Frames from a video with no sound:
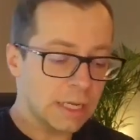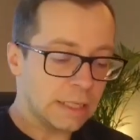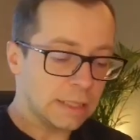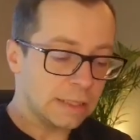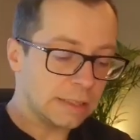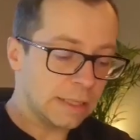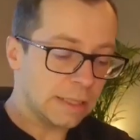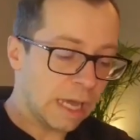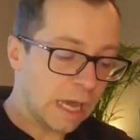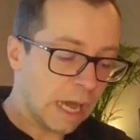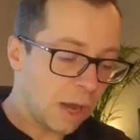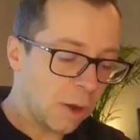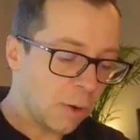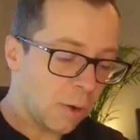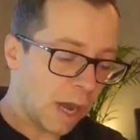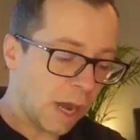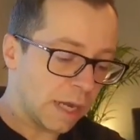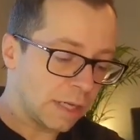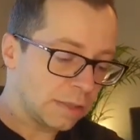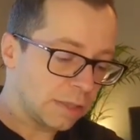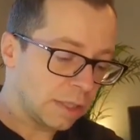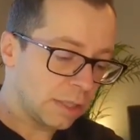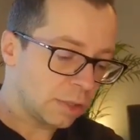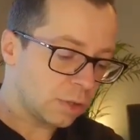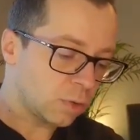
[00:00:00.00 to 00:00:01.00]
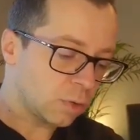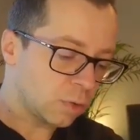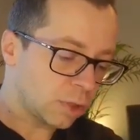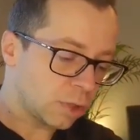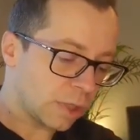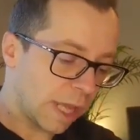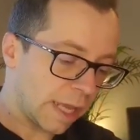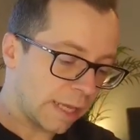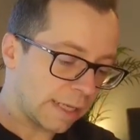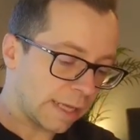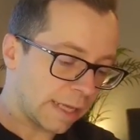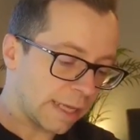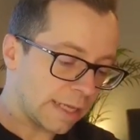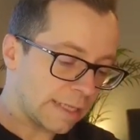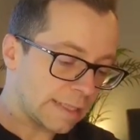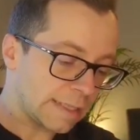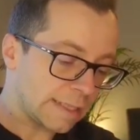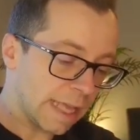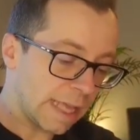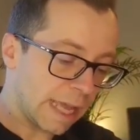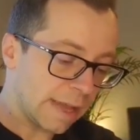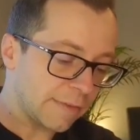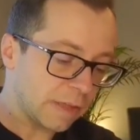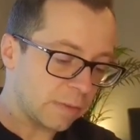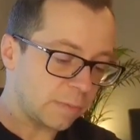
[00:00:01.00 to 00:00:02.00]
now I need to take a
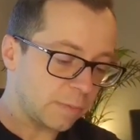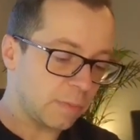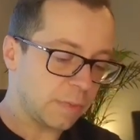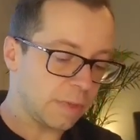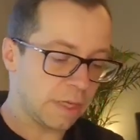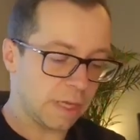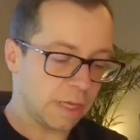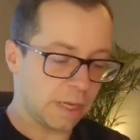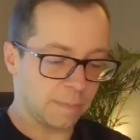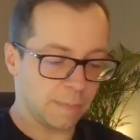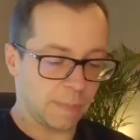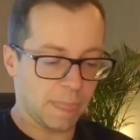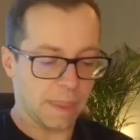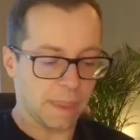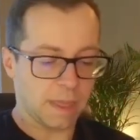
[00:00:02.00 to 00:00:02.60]
7 p.m.